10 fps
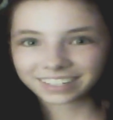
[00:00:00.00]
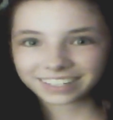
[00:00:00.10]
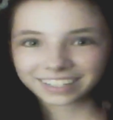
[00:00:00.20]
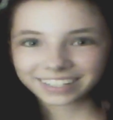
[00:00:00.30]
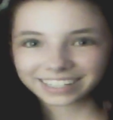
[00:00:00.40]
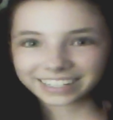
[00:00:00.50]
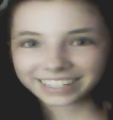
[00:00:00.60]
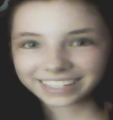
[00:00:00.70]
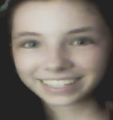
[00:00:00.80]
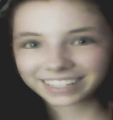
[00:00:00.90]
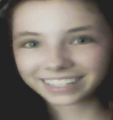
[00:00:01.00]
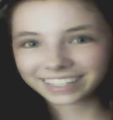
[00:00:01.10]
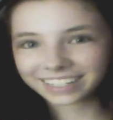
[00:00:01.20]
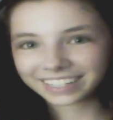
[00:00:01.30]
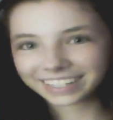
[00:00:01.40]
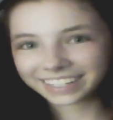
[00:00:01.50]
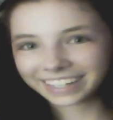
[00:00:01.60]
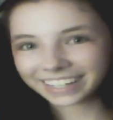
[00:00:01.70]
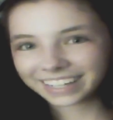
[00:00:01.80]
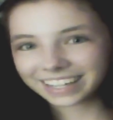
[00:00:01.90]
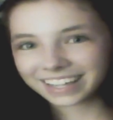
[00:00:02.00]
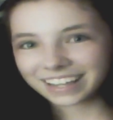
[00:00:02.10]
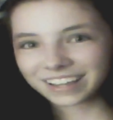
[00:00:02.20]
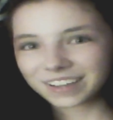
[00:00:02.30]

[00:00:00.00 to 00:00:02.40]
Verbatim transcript: What was it like working on the butterfly room?